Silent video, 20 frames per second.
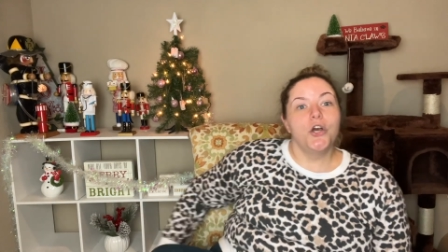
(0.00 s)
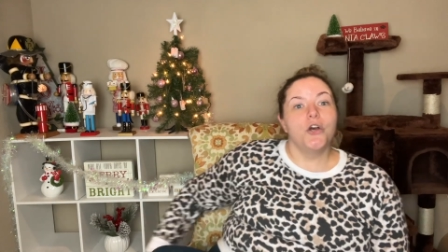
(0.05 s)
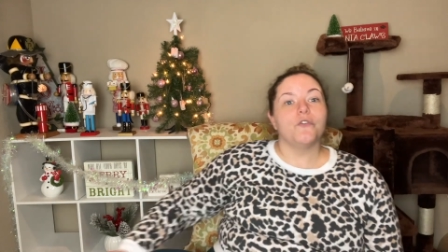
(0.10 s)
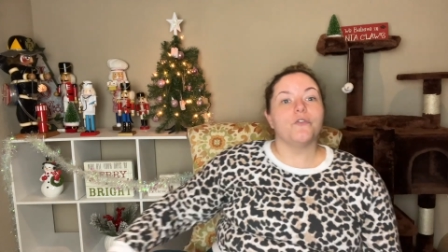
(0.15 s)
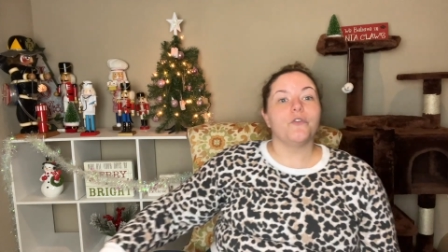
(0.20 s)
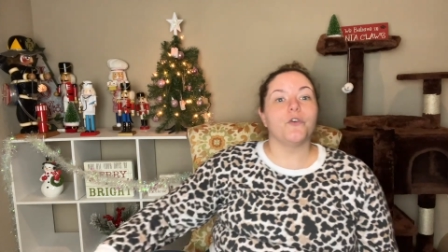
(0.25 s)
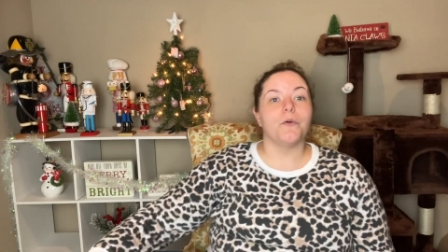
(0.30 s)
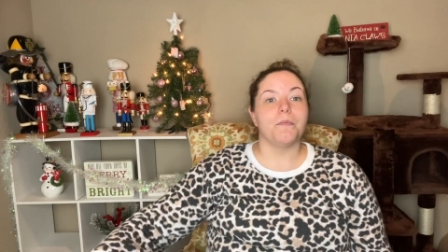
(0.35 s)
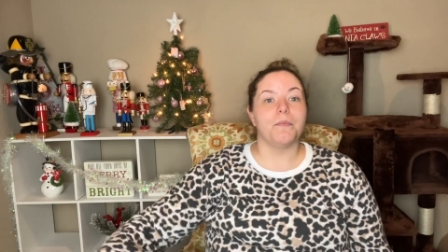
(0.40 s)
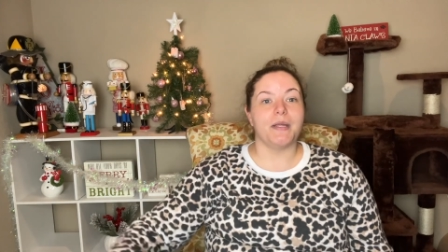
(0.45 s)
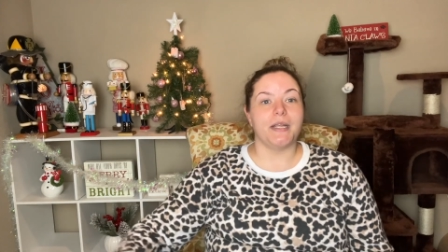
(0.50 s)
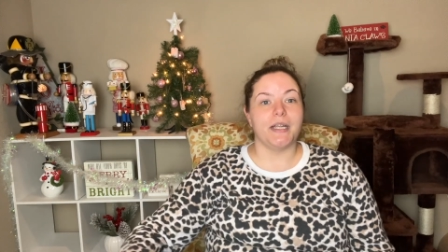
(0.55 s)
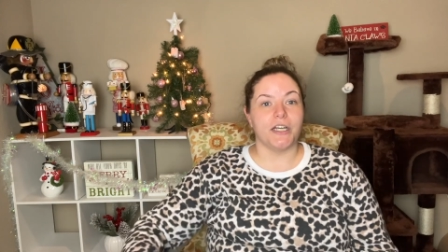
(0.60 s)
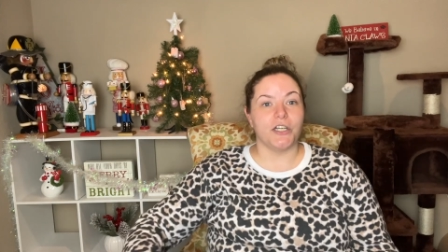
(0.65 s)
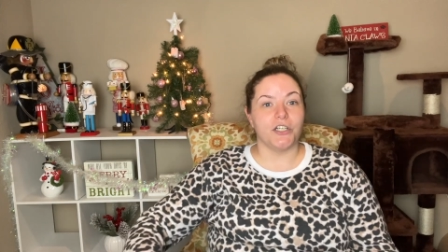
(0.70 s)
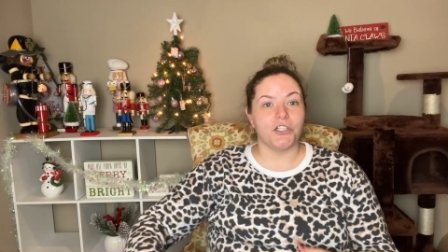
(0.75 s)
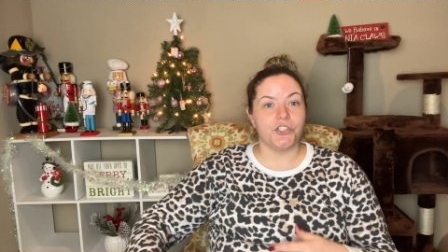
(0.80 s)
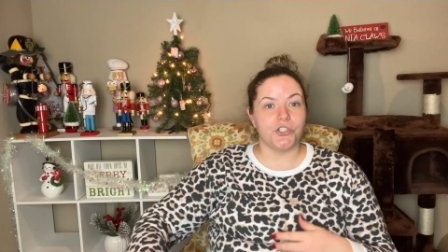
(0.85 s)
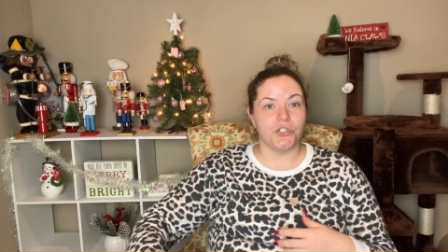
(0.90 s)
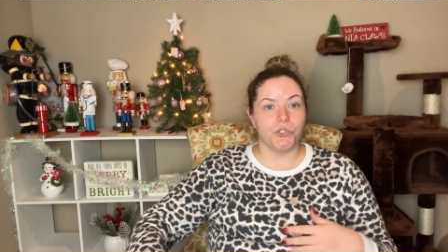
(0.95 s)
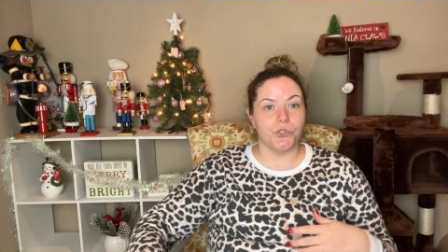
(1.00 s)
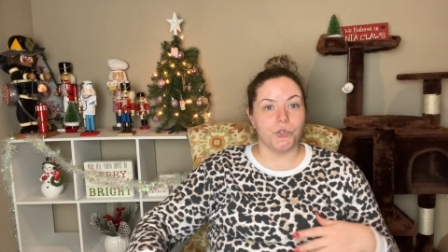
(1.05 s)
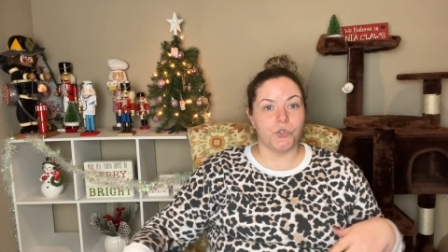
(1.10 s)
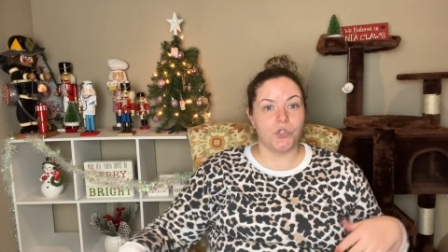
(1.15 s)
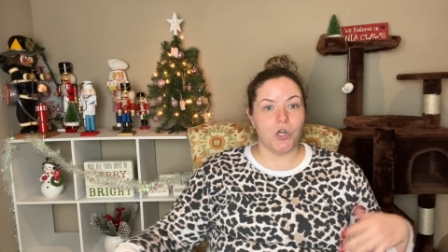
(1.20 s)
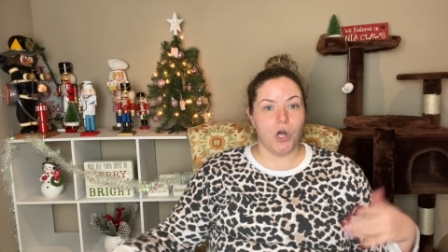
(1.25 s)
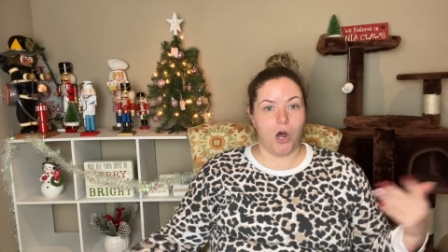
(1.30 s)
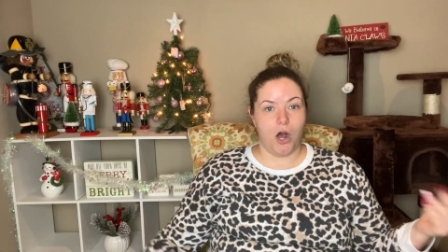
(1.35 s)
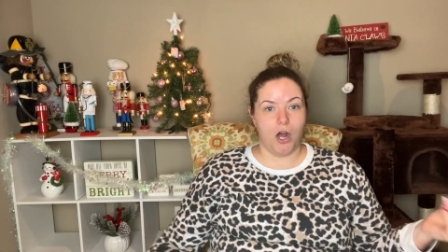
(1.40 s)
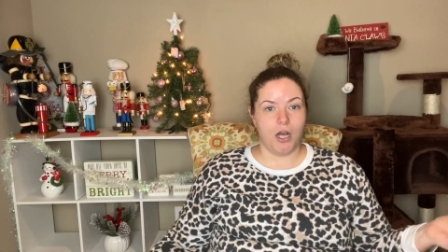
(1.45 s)
for me to
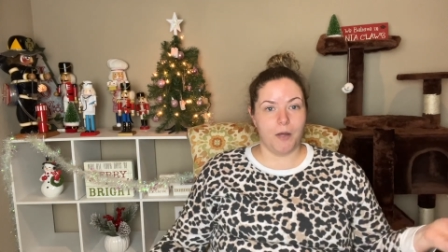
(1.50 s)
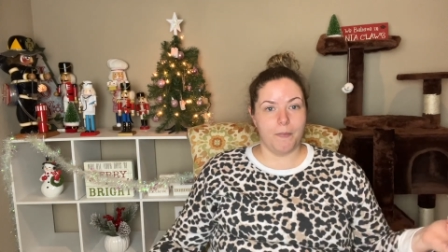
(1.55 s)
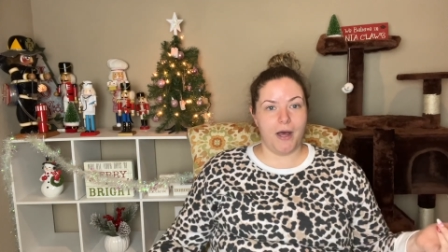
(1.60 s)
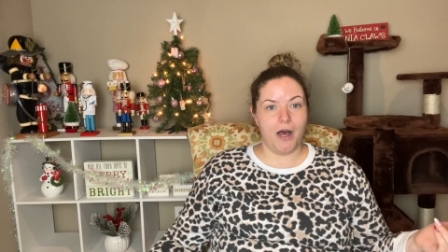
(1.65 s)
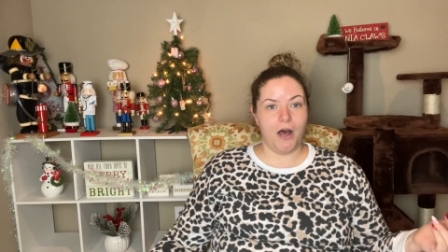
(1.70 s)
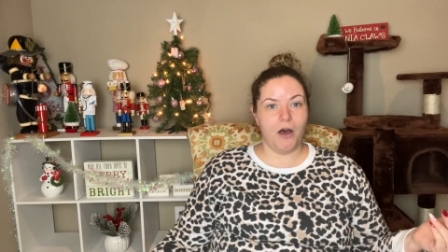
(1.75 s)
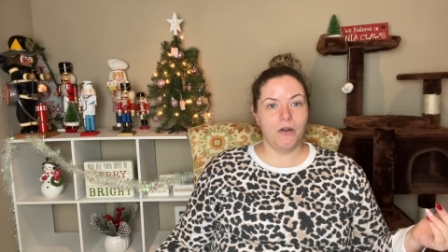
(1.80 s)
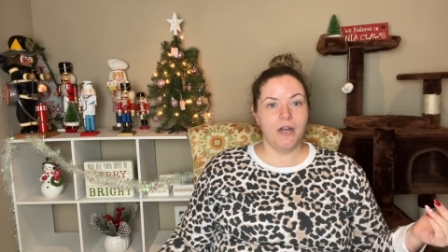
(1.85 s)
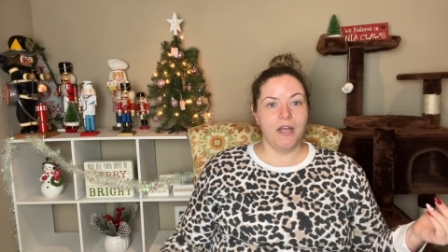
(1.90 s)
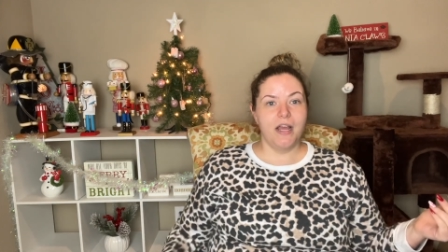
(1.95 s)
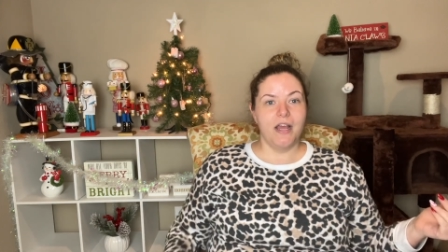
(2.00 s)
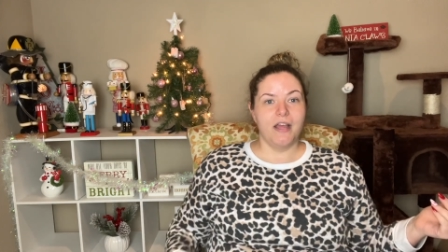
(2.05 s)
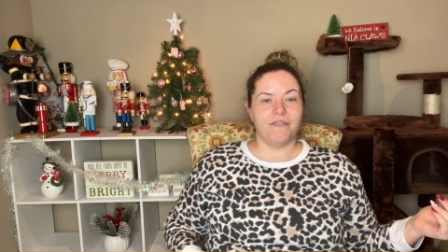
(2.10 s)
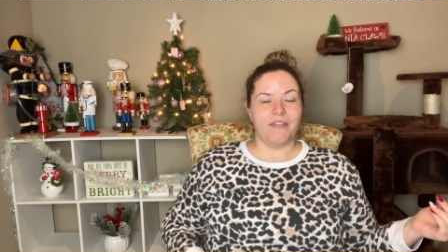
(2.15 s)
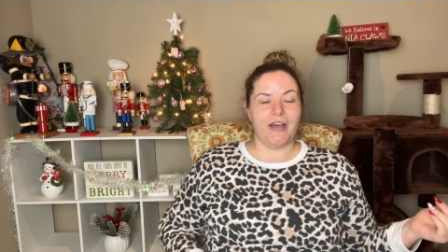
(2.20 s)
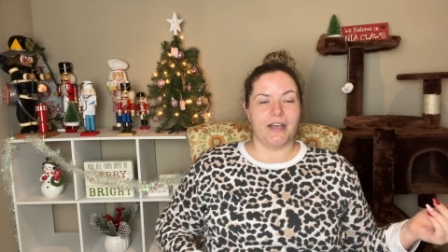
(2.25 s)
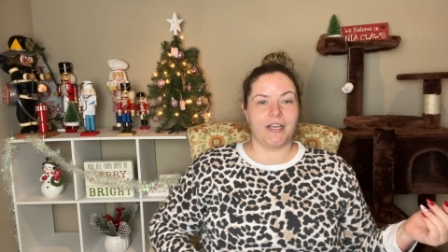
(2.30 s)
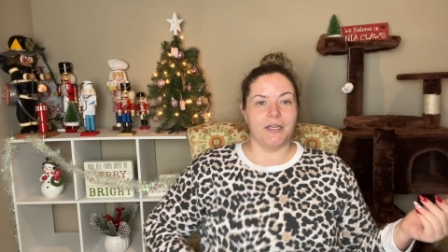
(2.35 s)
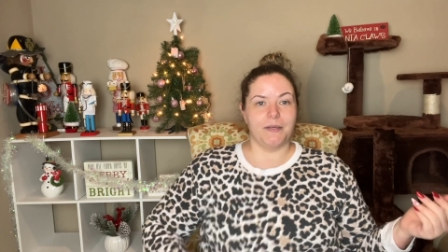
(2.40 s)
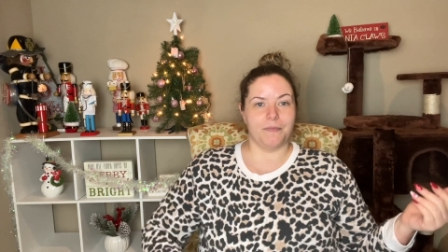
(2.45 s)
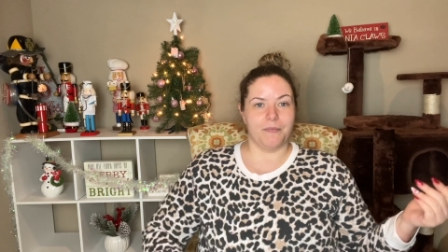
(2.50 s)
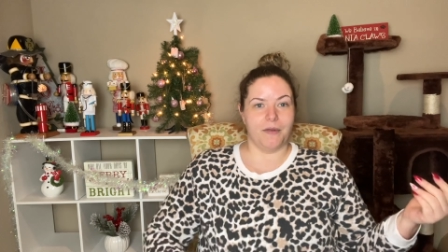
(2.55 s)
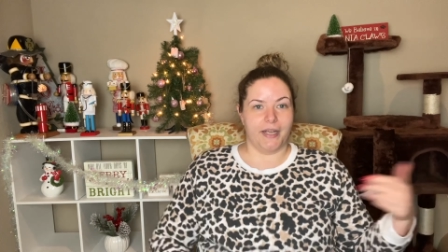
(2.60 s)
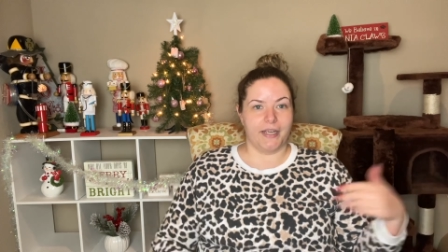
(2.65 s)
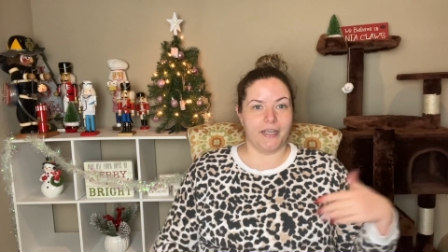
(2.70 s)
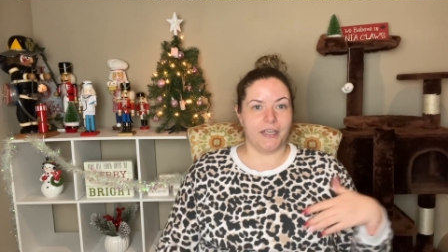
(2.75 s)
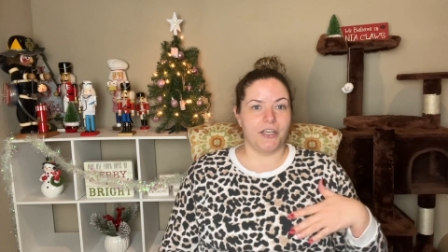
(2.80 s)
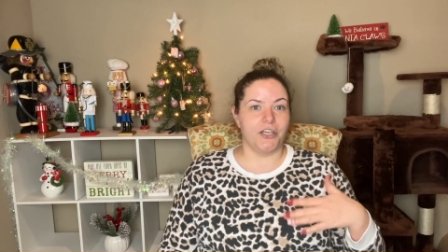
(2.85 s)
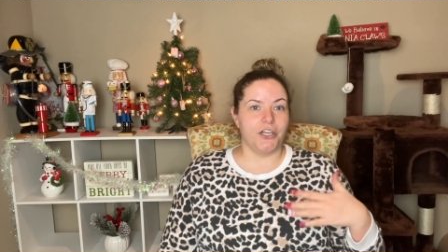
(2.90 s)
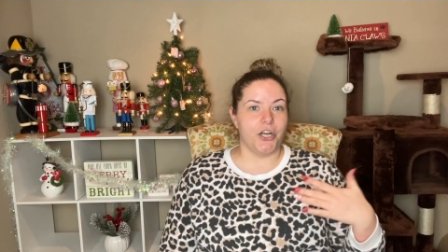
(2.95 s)
talk about that could
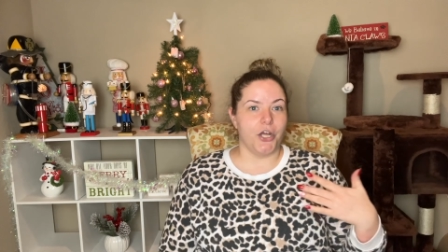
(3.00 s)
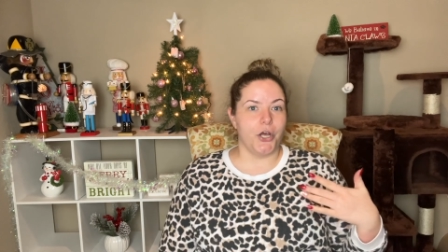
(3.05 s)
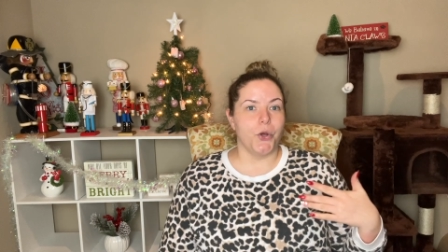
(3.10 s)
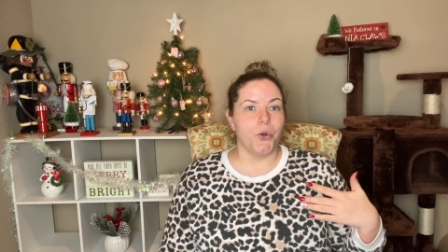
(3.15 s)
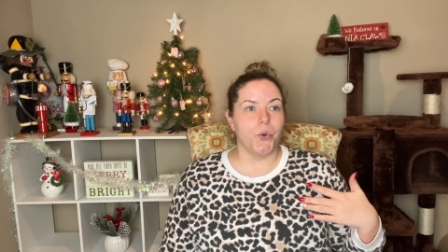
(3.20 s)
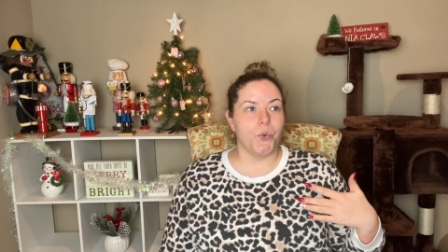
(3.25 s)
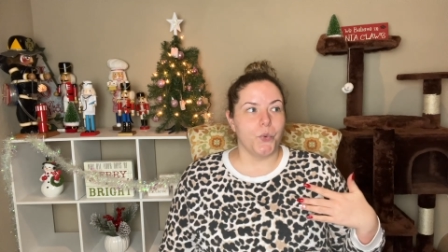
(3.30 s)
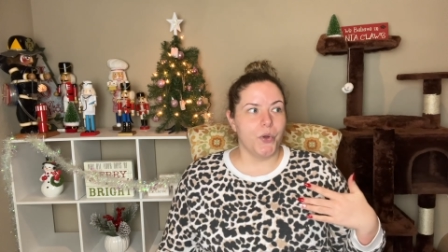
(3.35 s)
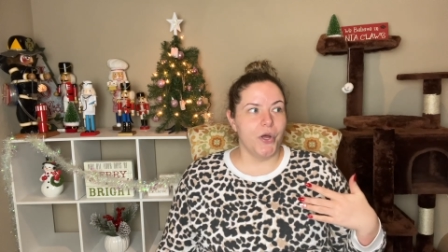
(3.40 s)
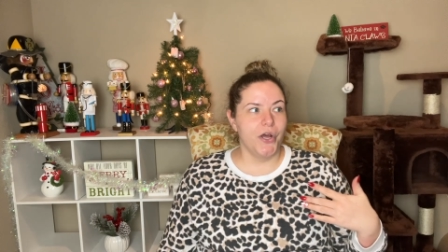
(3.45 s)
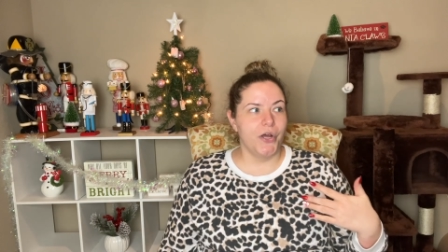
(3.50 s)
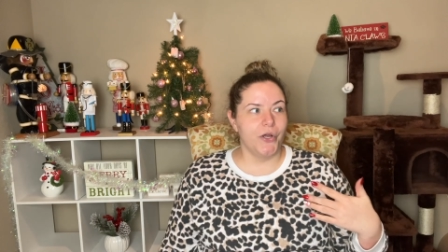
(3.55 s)
like, you know,